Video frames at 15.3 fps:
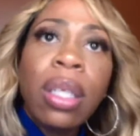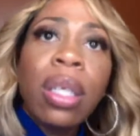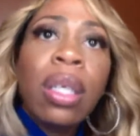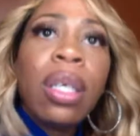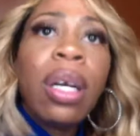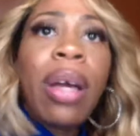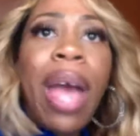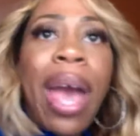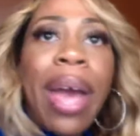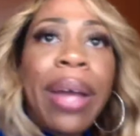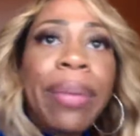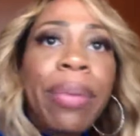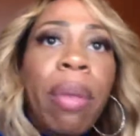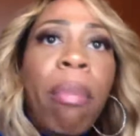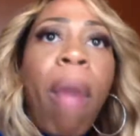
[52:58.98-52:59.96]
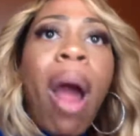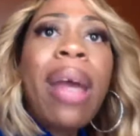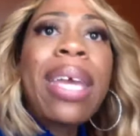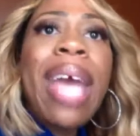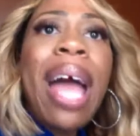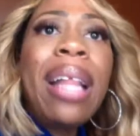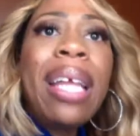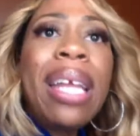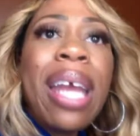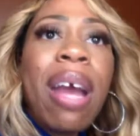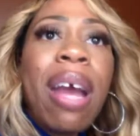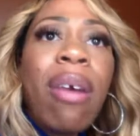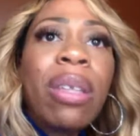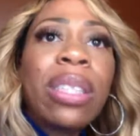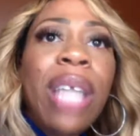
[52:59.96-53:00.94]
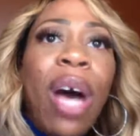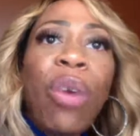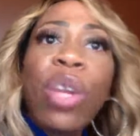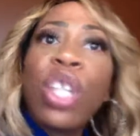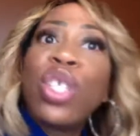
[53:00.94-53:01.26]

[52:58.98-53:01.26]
Okay, Mark Kelly in Arizona. Do